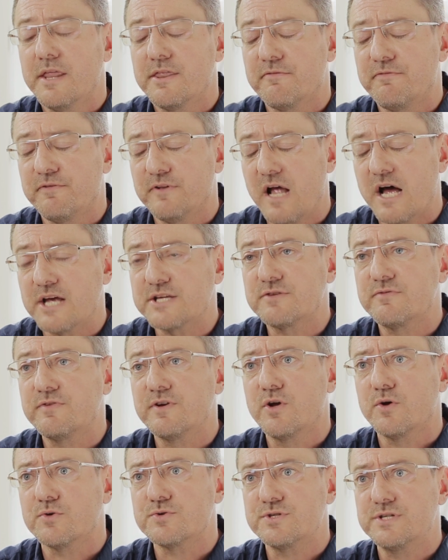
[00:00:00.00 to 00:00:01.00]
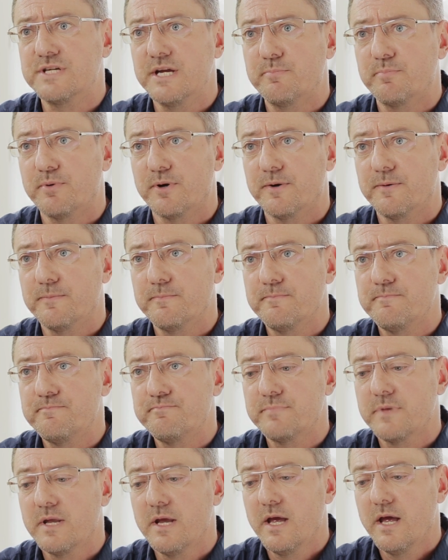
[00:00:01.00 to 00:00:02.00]
The philosophy goes deeper.
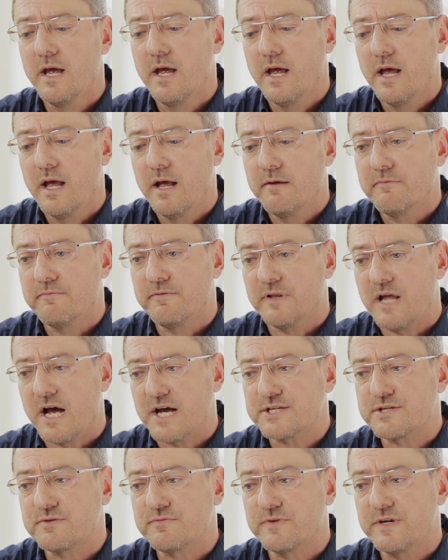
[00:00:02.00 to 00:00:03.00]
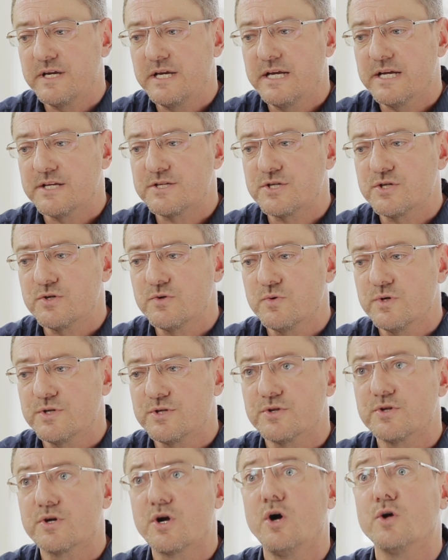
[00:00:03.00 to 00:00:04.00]
Philosophy gets you
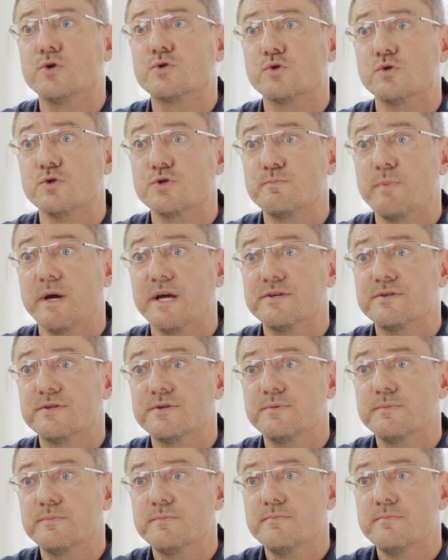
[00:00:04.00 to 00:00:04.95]
into the cultural space